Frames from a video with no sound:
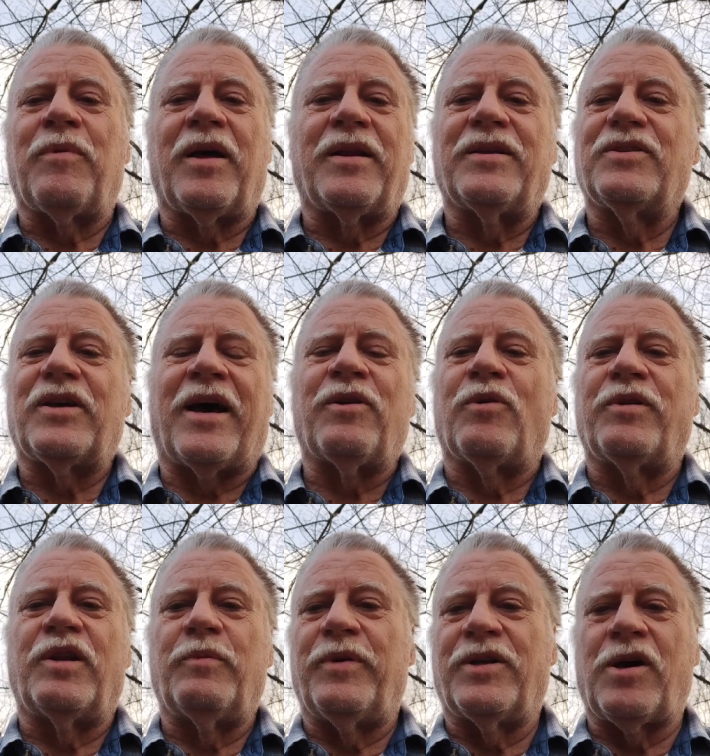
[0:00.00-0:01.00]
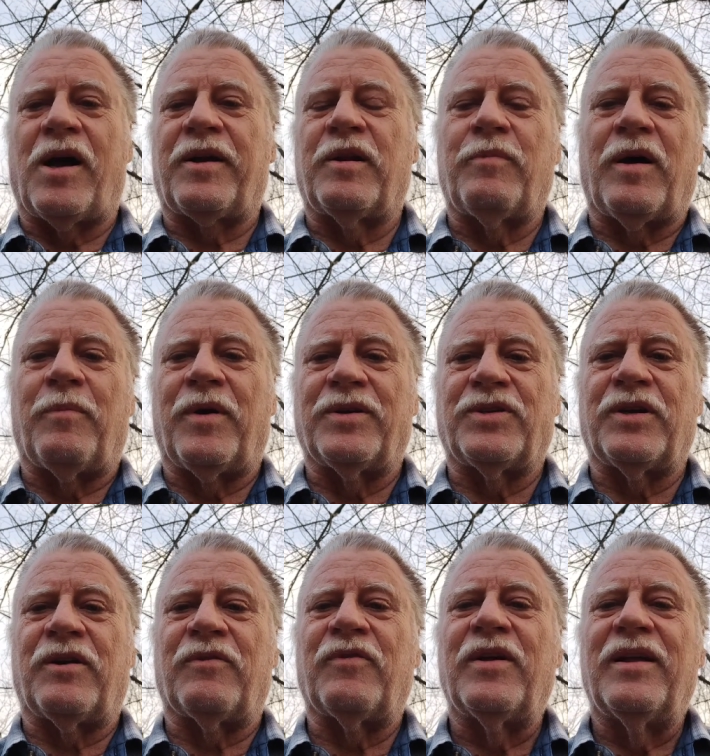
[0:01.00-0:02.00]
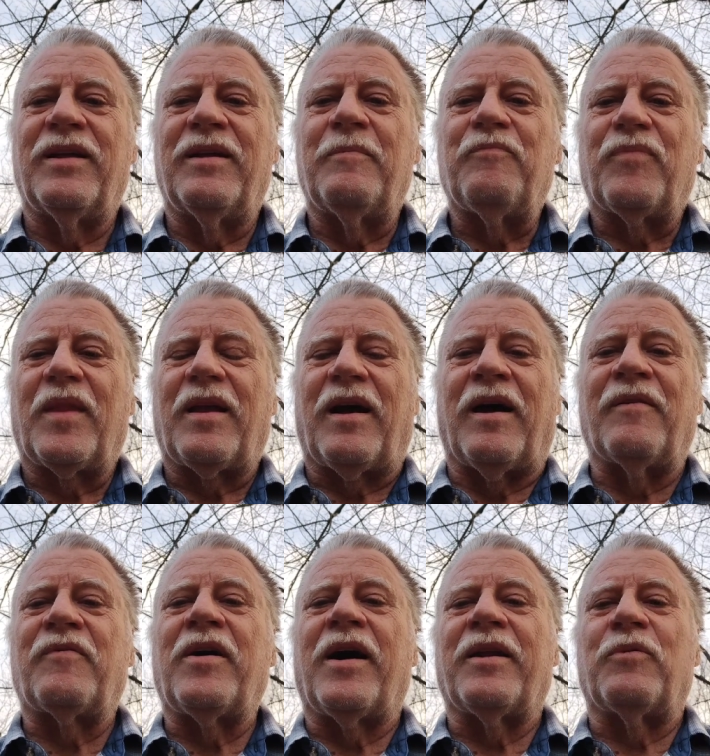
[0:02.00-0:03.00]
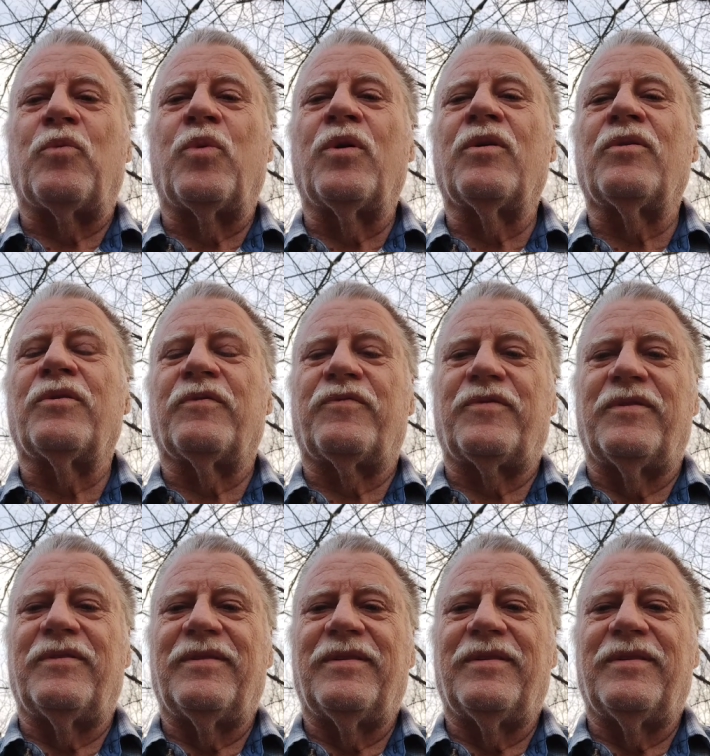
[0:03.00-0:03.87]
line is I don't need to be talking about myself. I've got a world of,